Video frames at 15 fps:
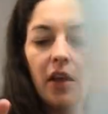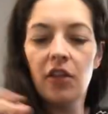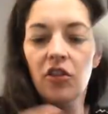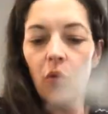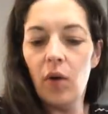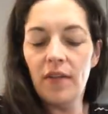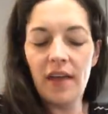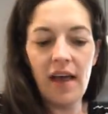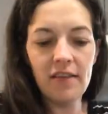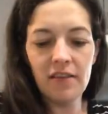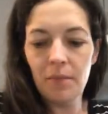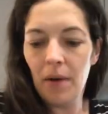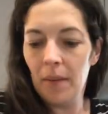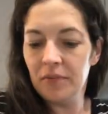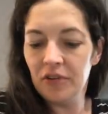the one that has the
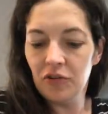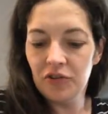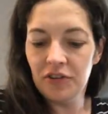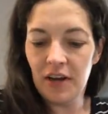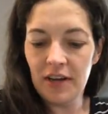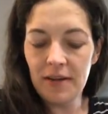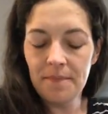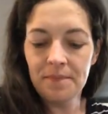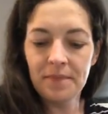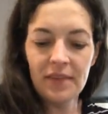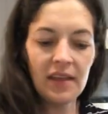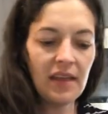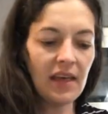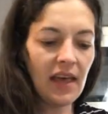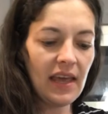popsicles on it,
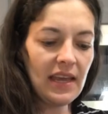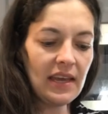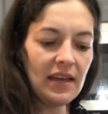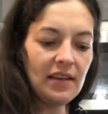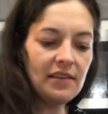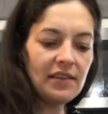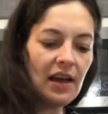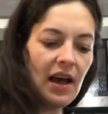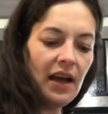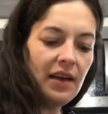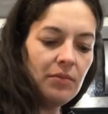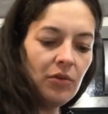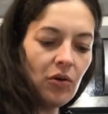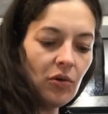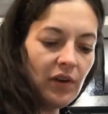and
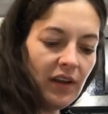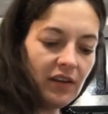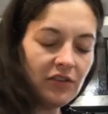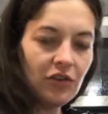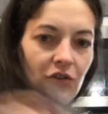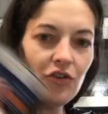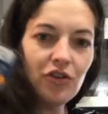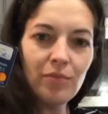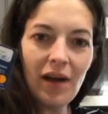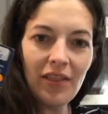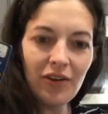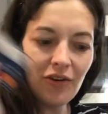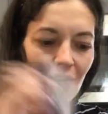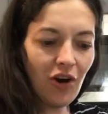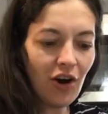I'm going to use my
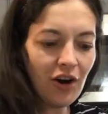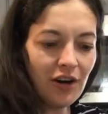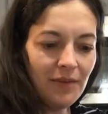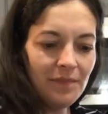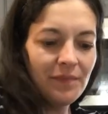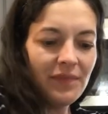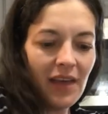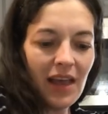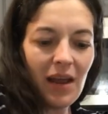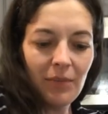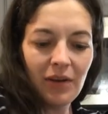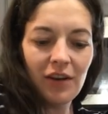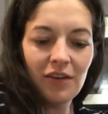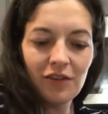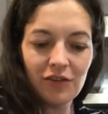little card and I'm
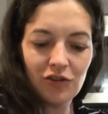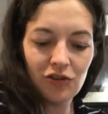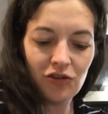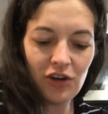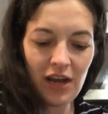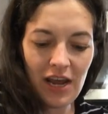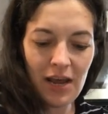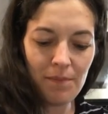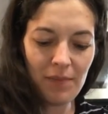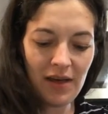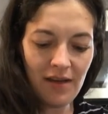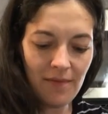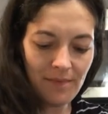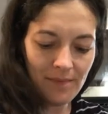gonna scrape it.